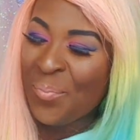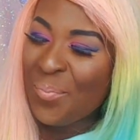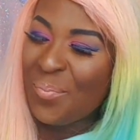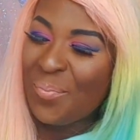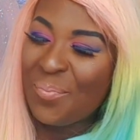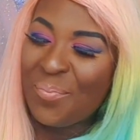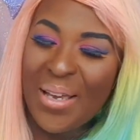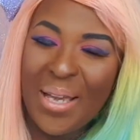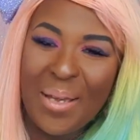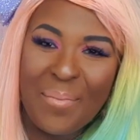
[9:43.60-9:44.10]

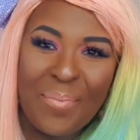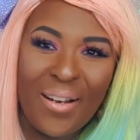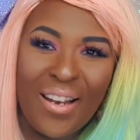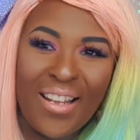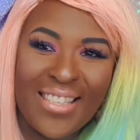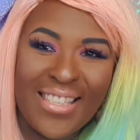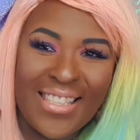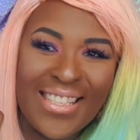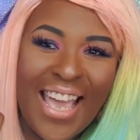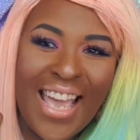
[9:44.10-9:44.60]
People
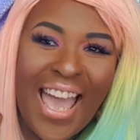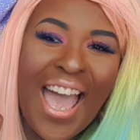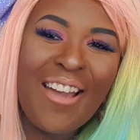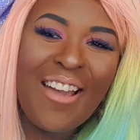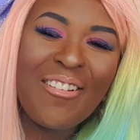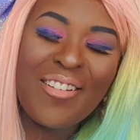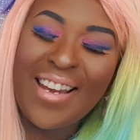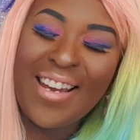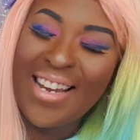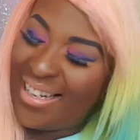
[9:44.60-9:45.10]
are
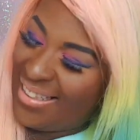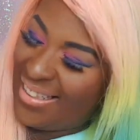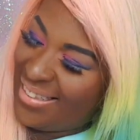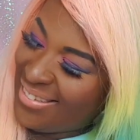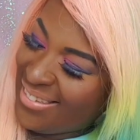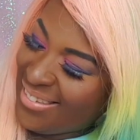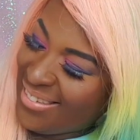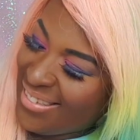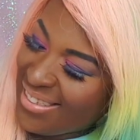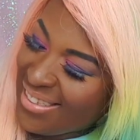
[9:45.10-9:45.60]
scary.
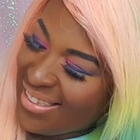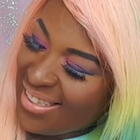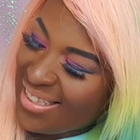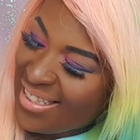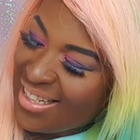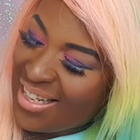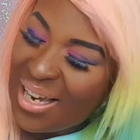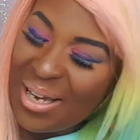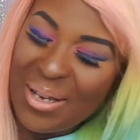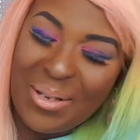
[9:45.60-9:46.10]

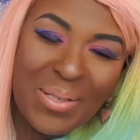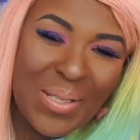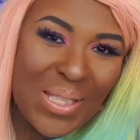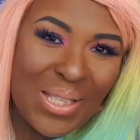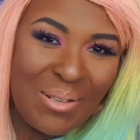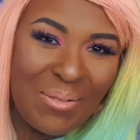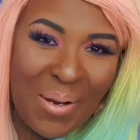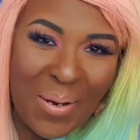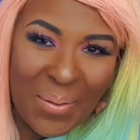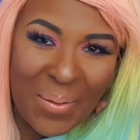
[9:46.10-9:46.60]
Ghosts
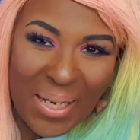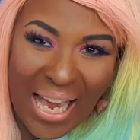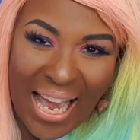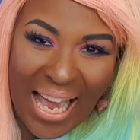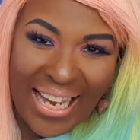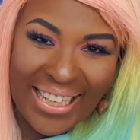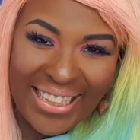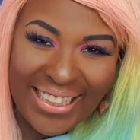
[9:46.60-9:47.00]
are okay.